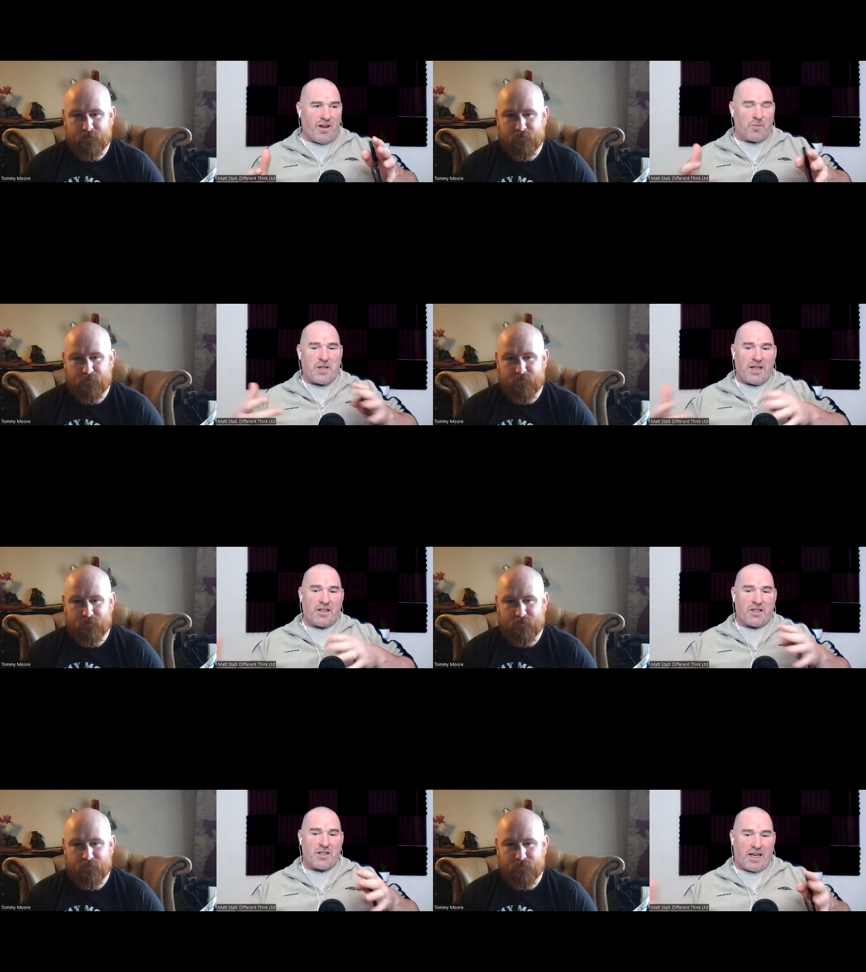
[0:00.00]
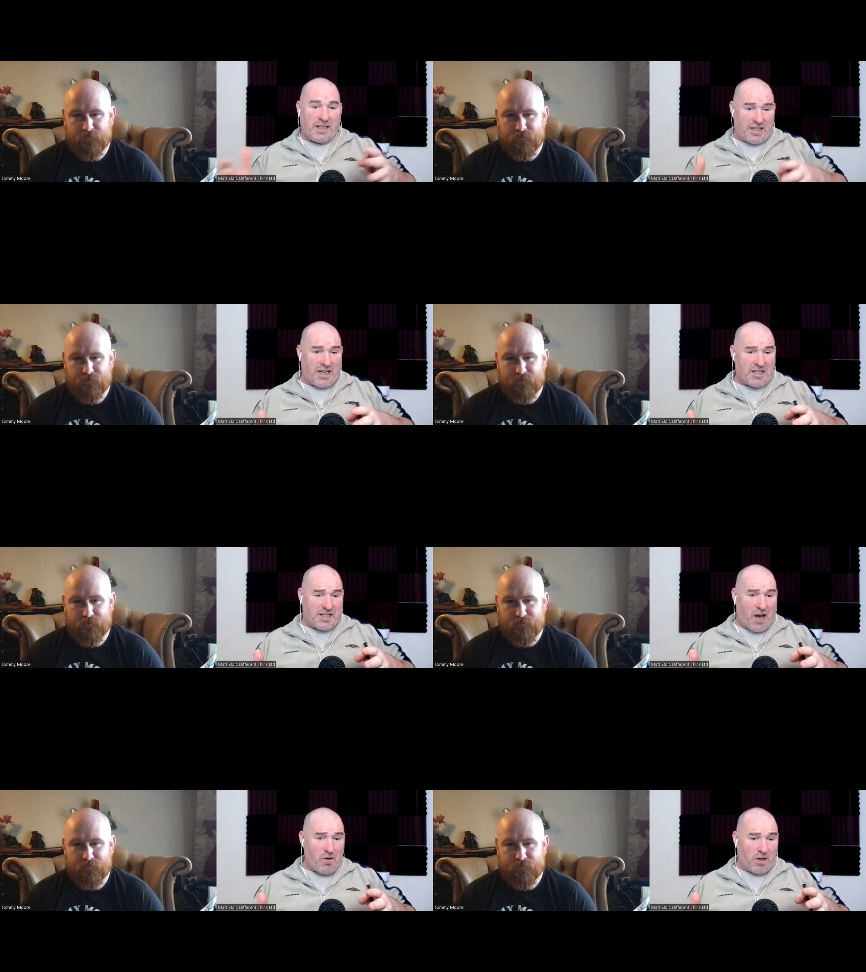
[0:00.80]
Speaker 1: updated the techniques
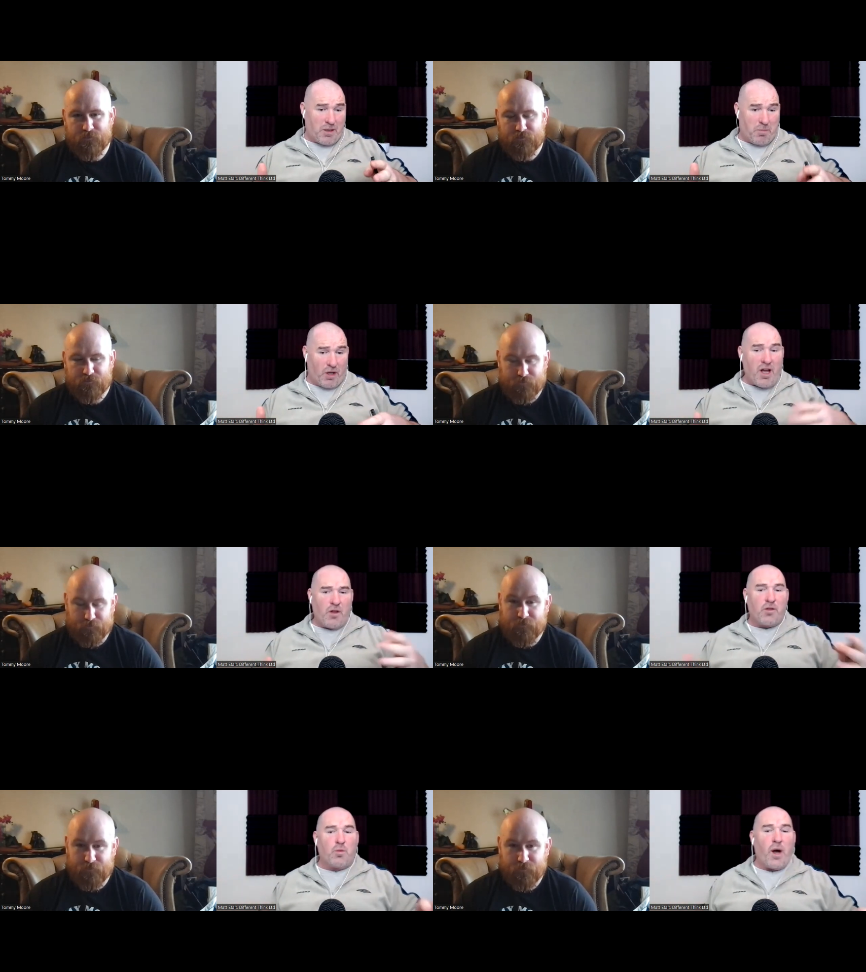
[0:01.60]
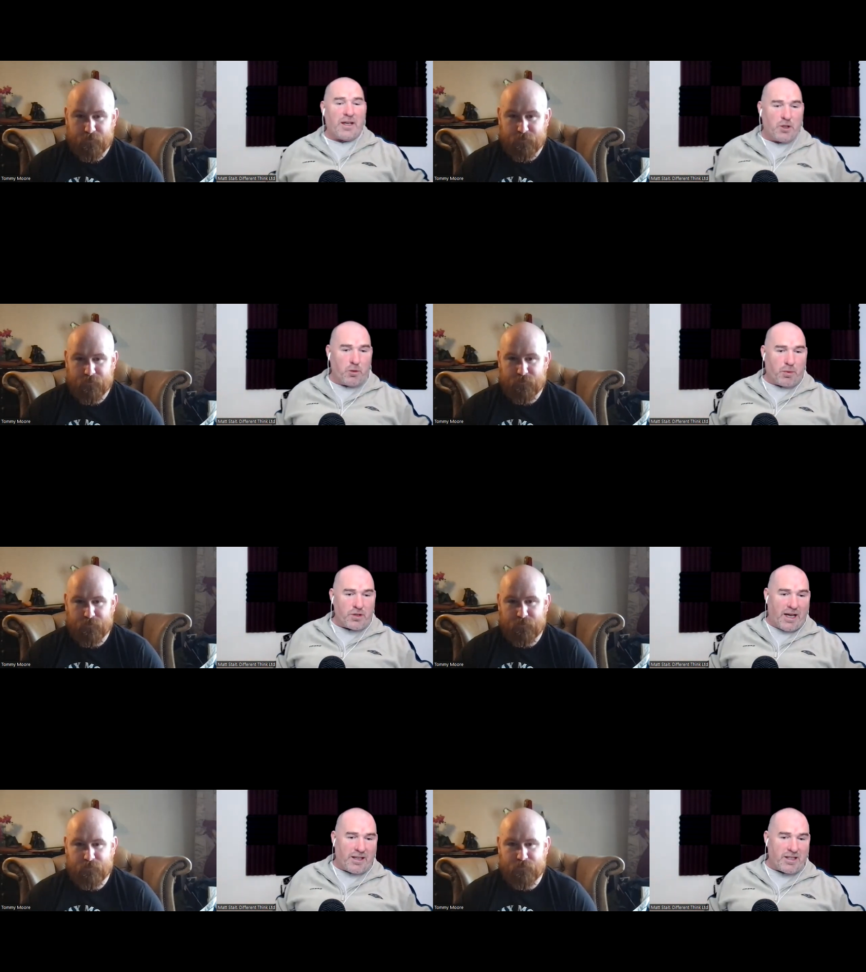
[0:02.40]
necessarily but the way you
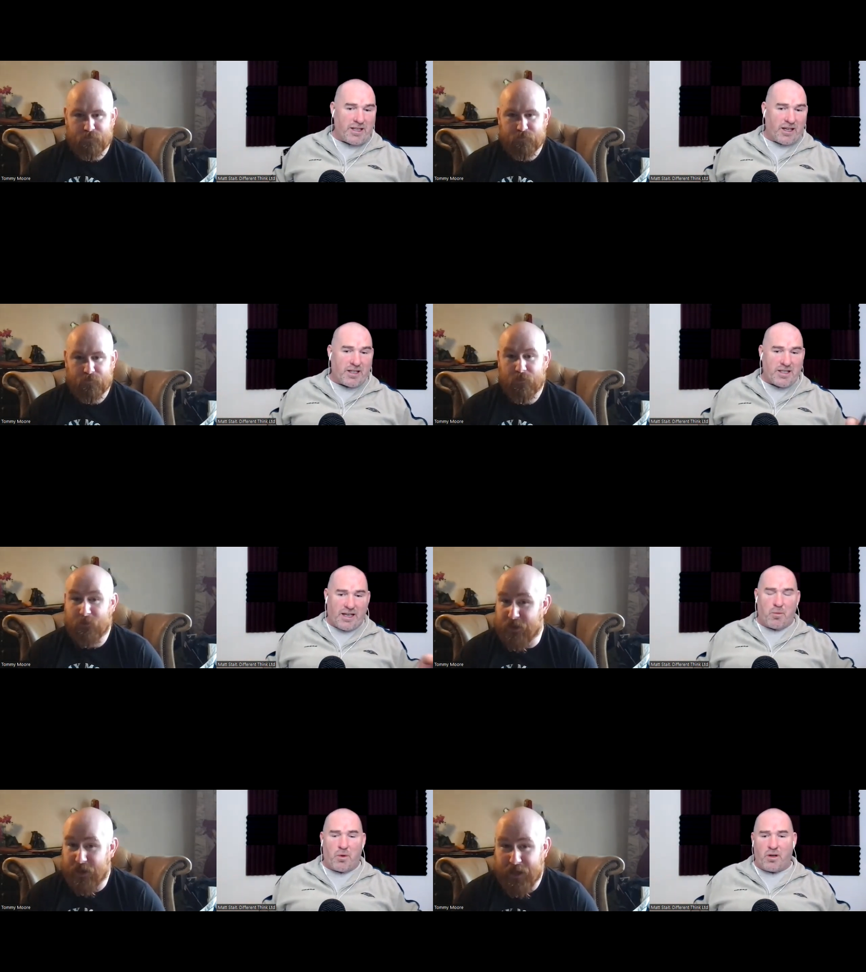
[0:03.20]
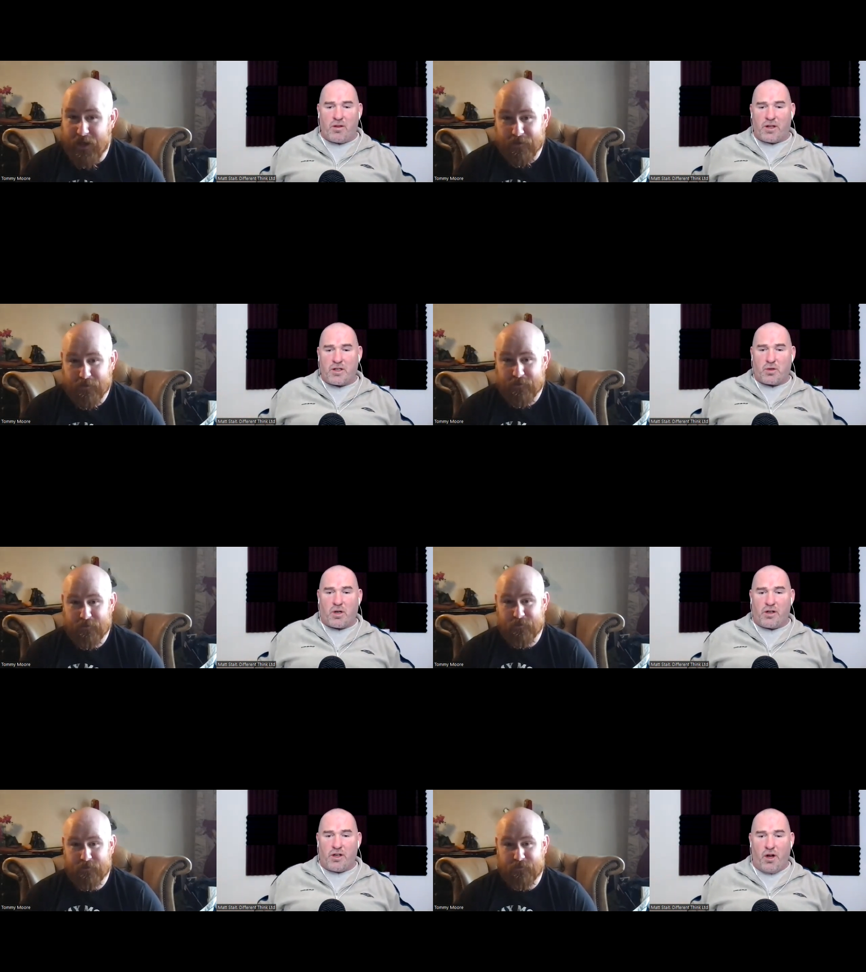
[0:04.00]
present it because again yeah. one of the things you're
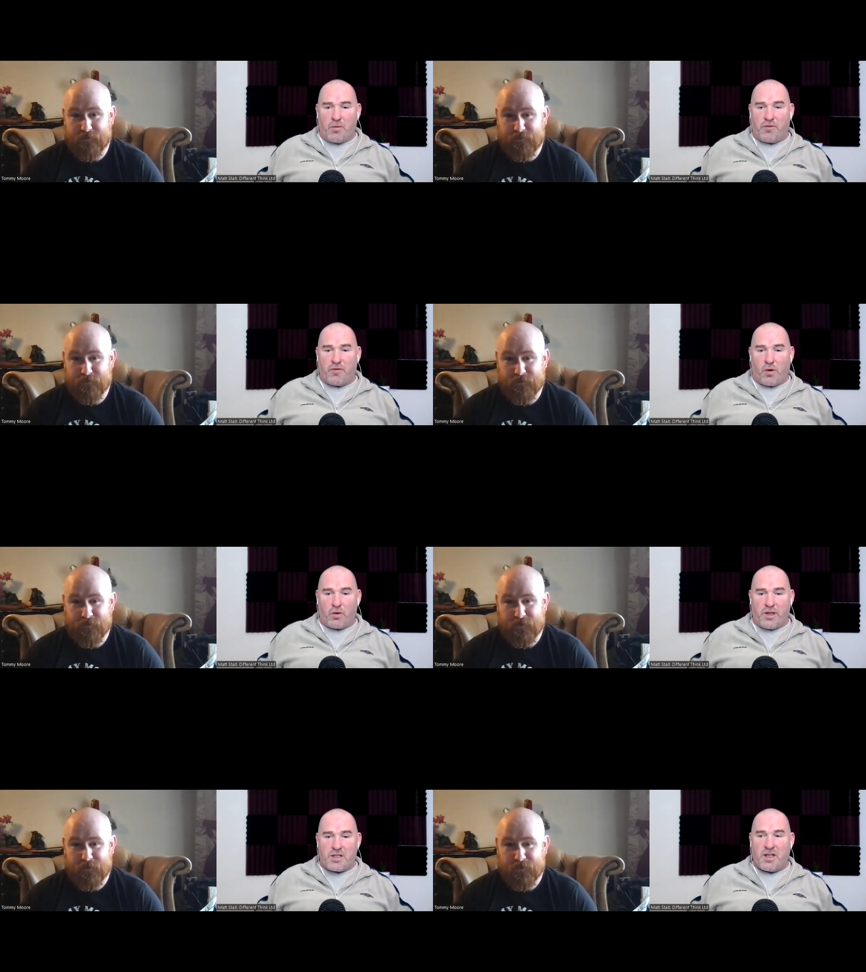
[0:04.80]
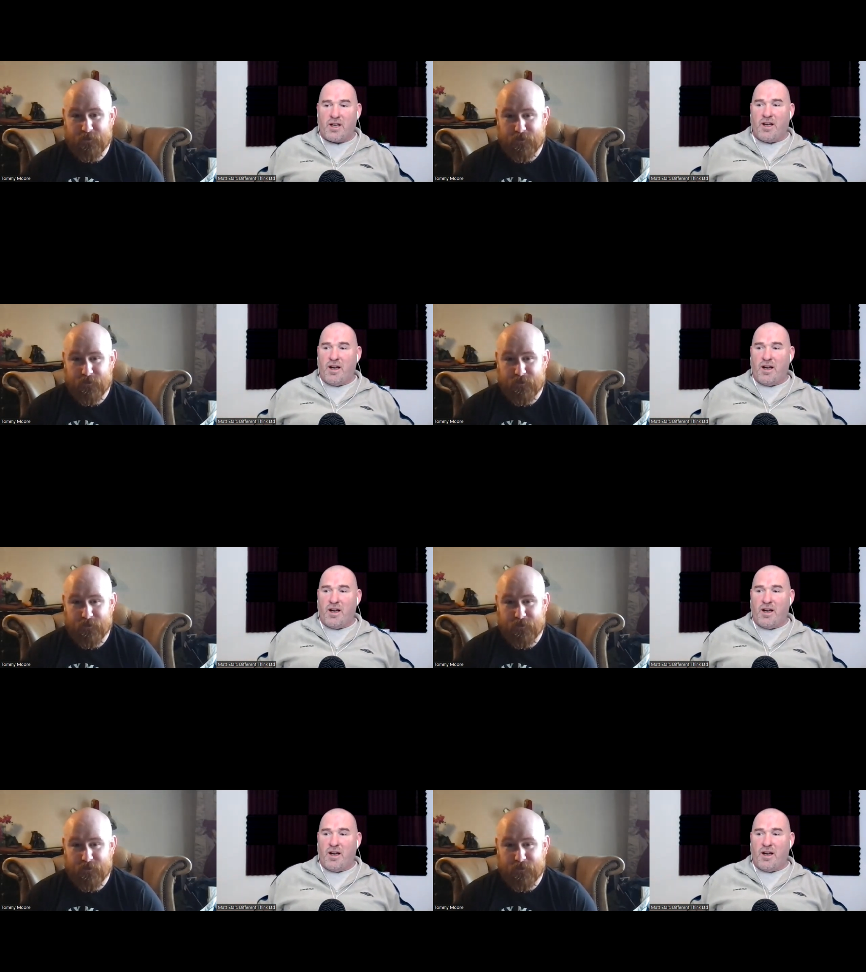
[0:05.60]
kind of known for is